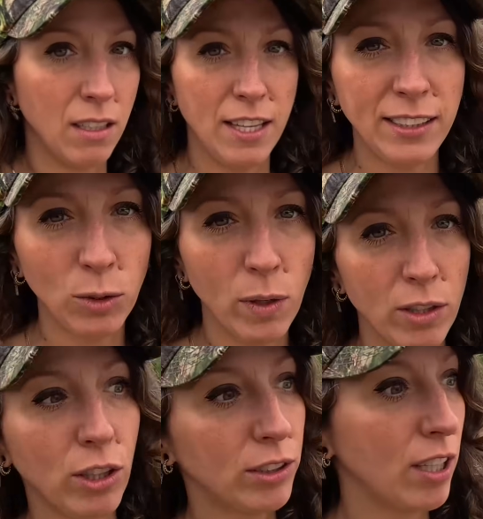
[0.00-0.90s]
This is what it
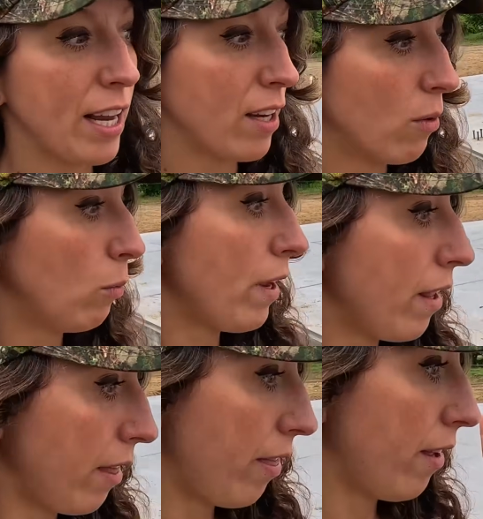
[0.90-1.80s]
looks like
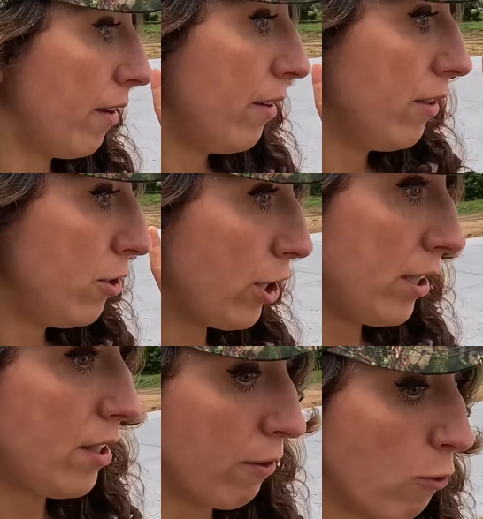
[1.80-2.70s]
with
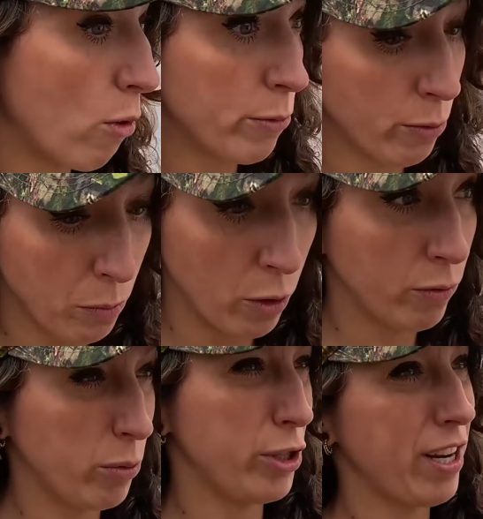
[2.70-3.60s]
just the forms
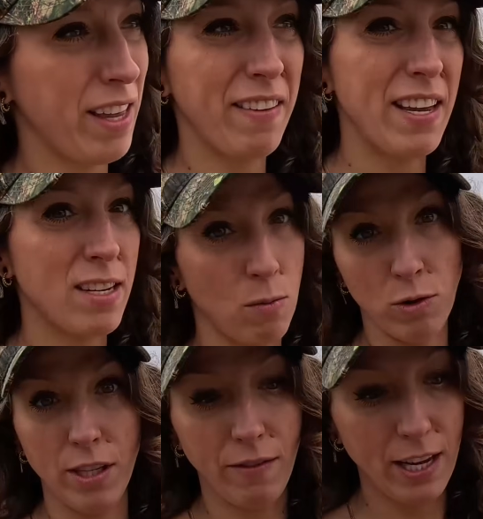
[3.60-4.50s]
removed, which I think they did
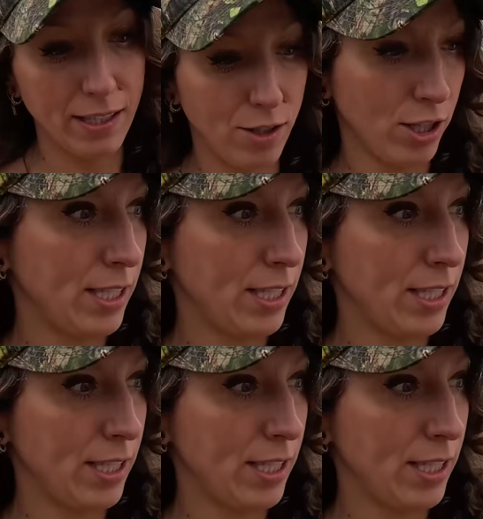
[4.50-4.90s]
most of this just